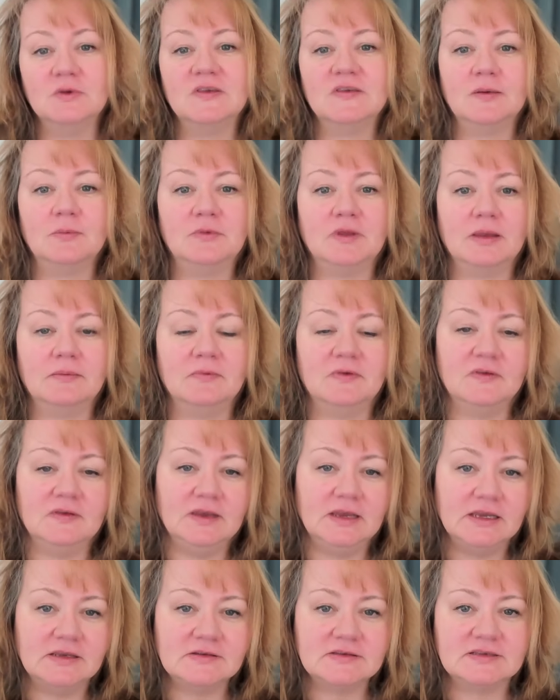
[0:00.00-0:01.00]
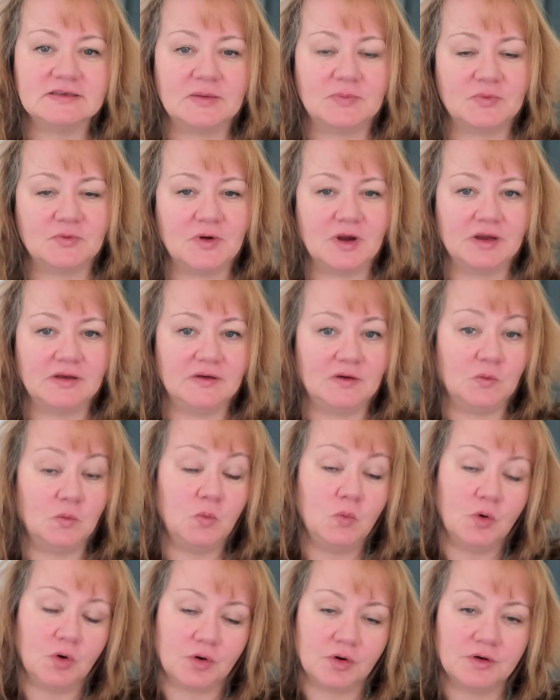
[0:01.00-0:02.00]
sometimes need to separate a
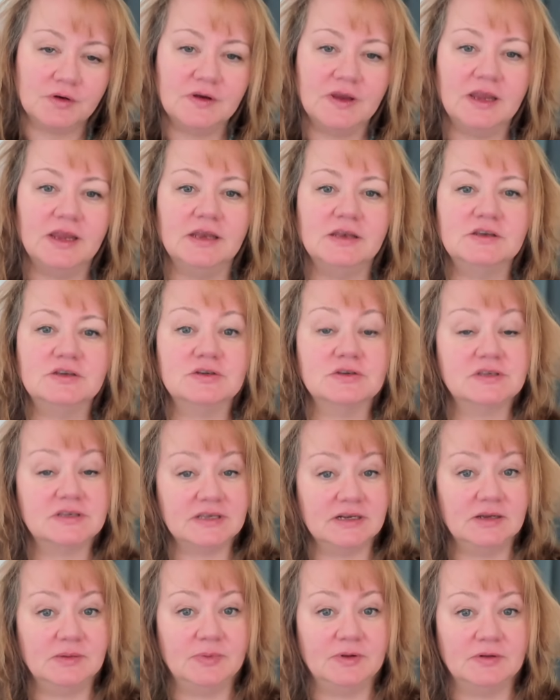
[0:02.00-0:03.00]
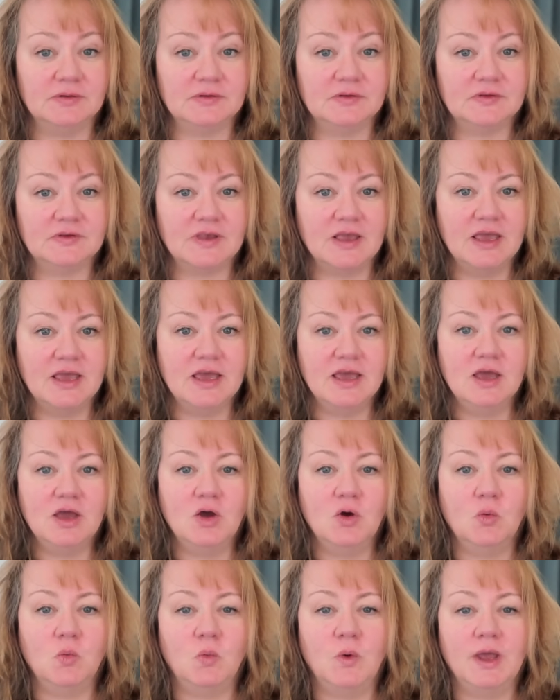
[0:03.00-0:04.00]
word into syllables
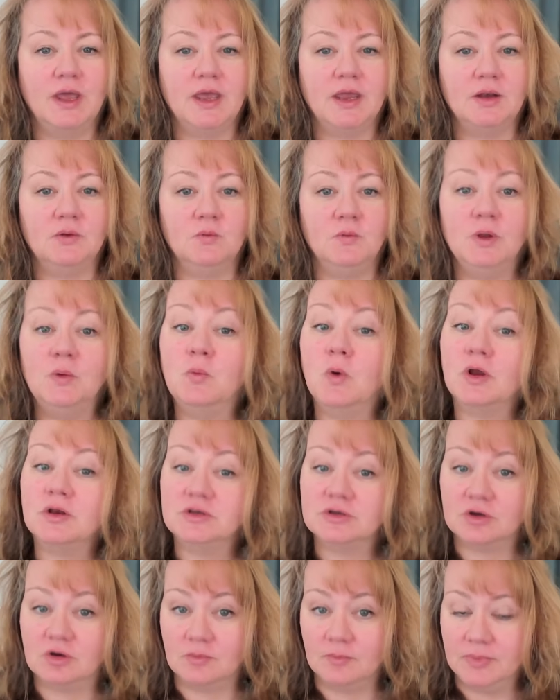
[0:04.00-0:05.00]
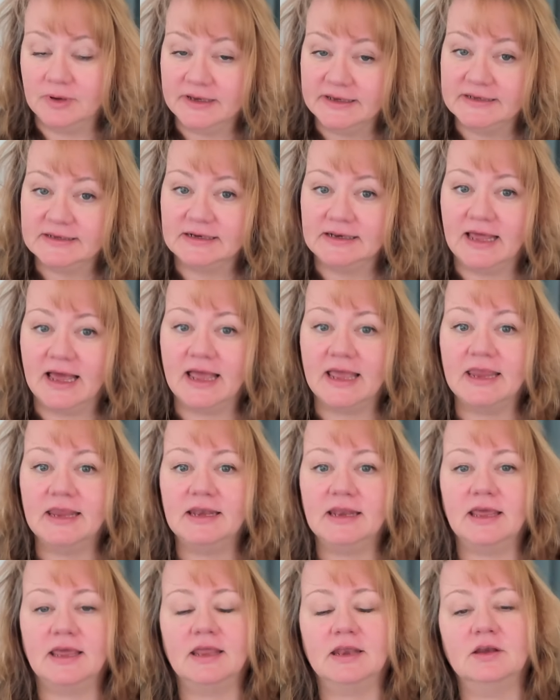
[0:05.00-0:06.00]
when we want to complete a
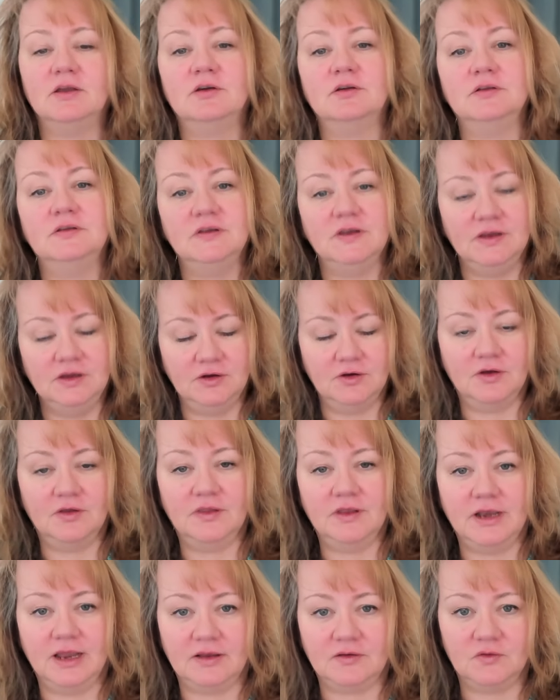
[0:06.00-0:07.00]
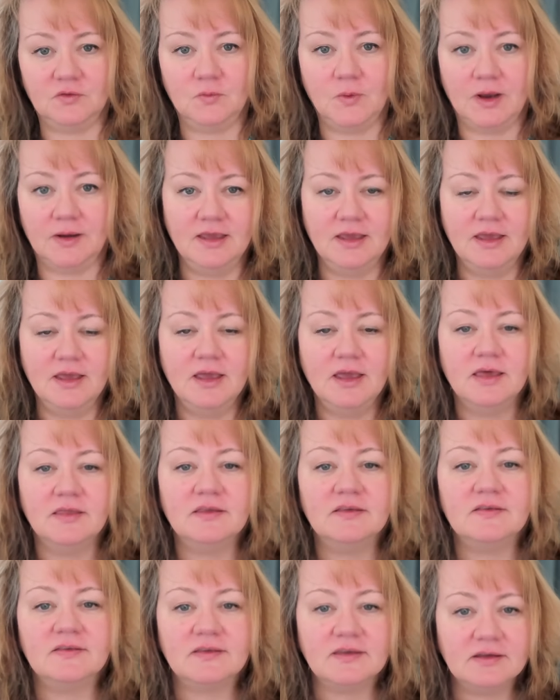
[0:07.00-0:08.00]
line and continue on the next one.
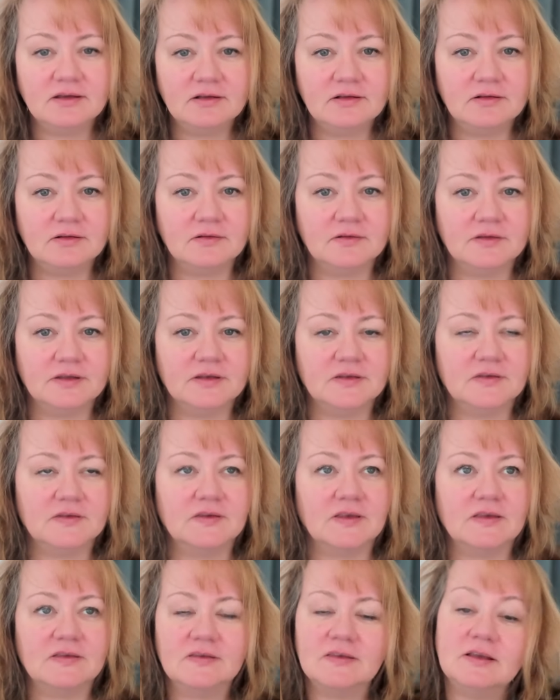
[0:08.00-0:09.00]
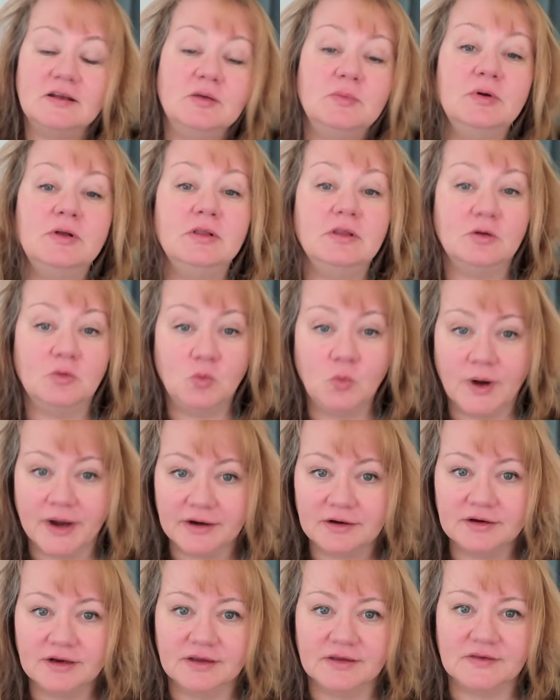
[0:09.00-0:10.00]
This skill, this syllable
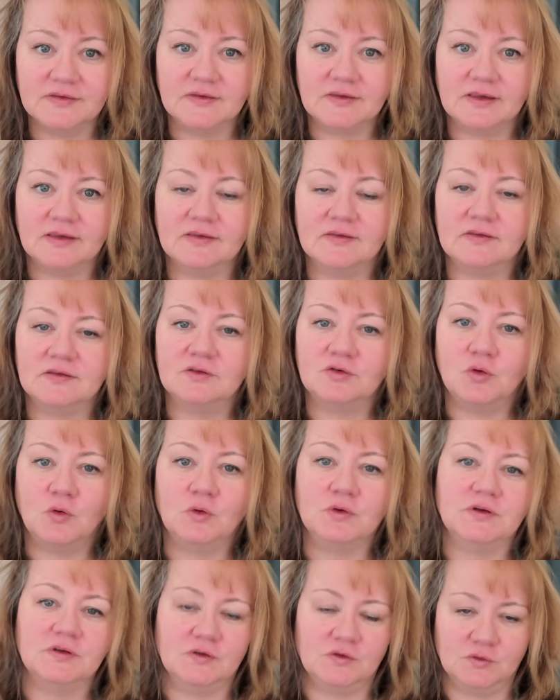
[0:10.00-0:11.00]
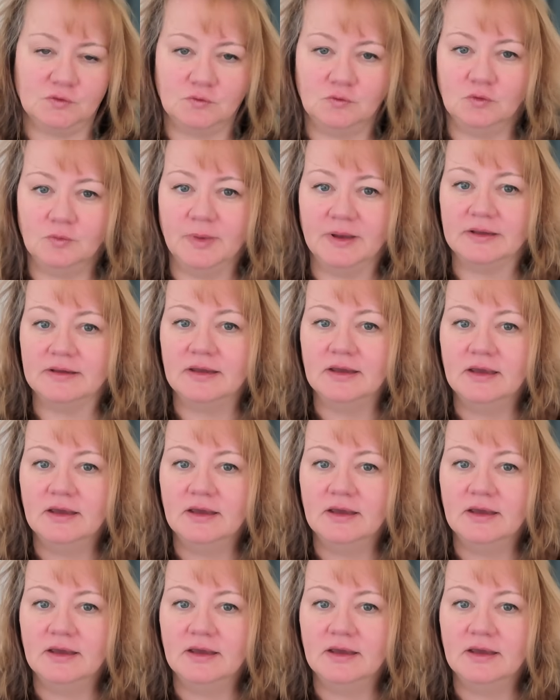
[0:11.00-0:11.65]
awareness, is taught at school, but